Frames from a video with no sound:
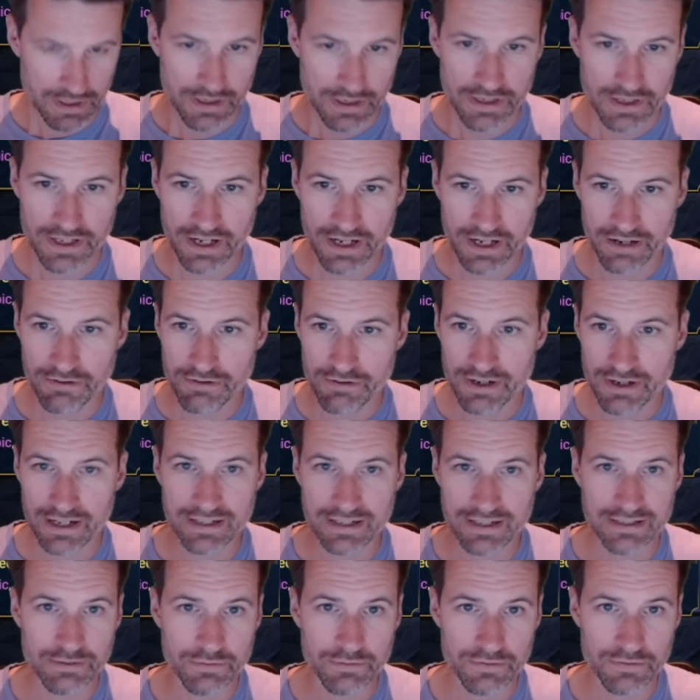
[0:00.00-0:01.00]
Okay, right.
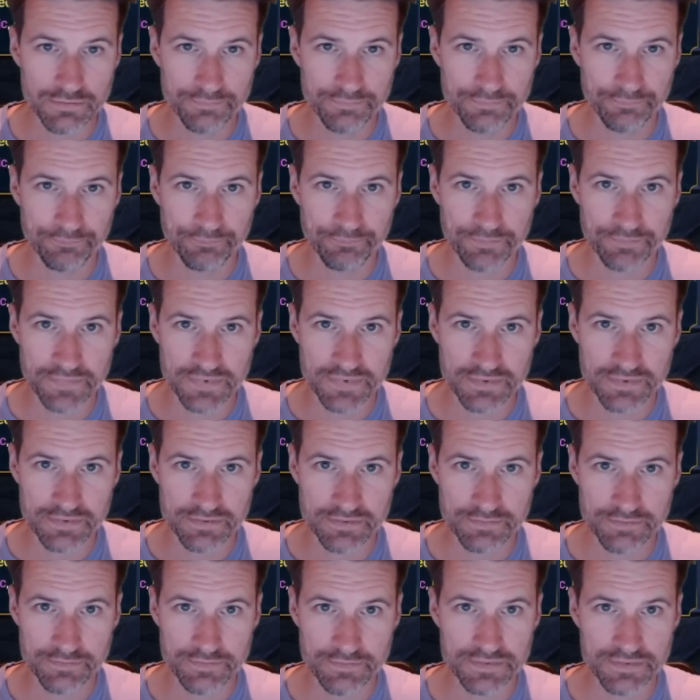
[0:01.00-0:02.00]

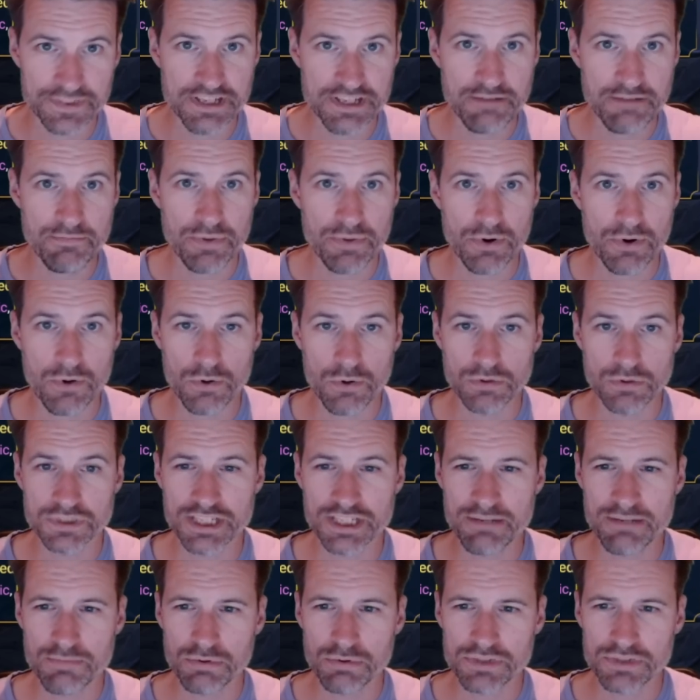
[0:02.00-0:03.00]
Temple.
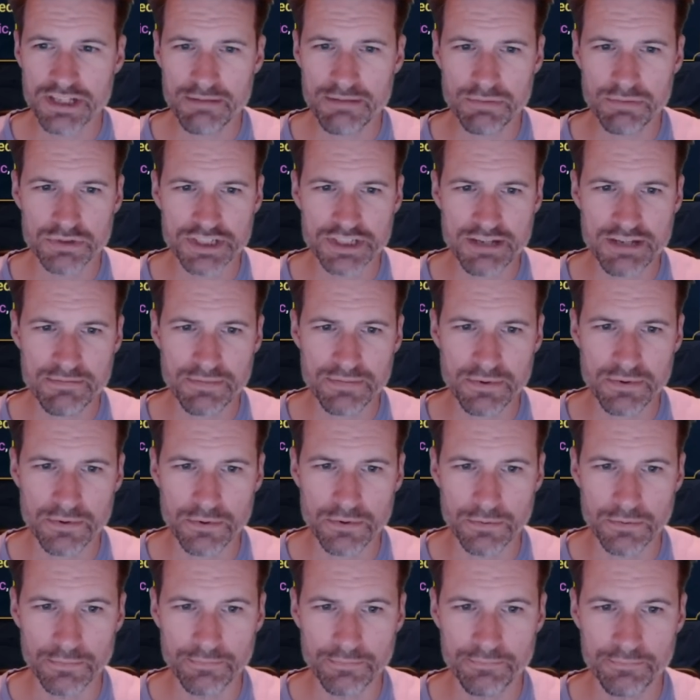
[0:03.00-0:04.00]

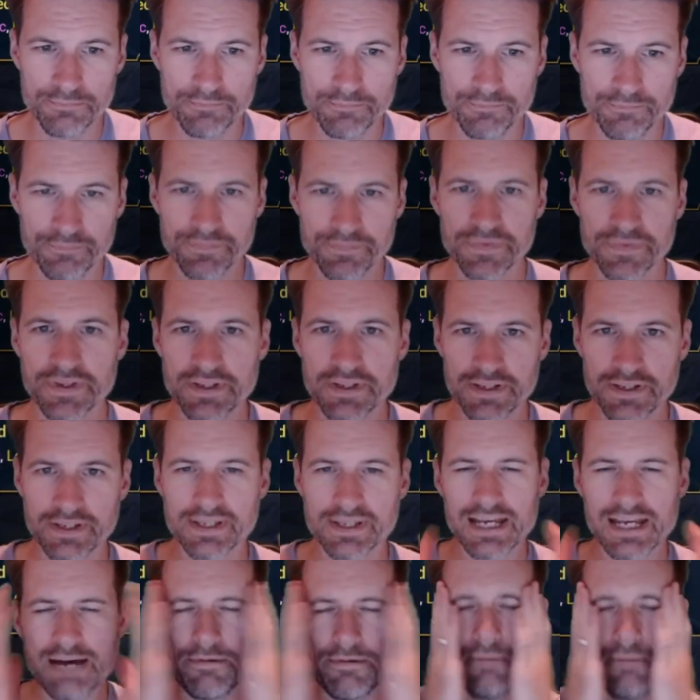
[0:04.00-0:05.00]
Come
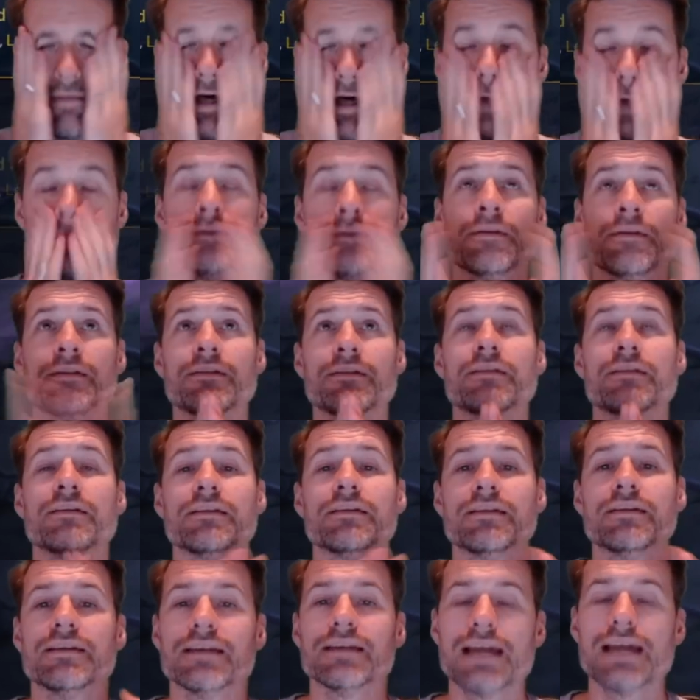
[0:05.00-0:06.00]
on, man.
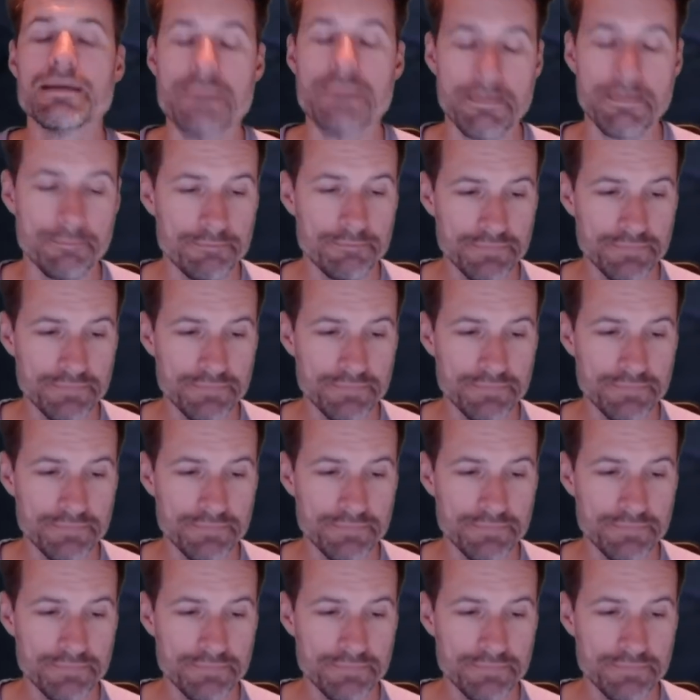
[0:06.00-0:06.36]
Come on.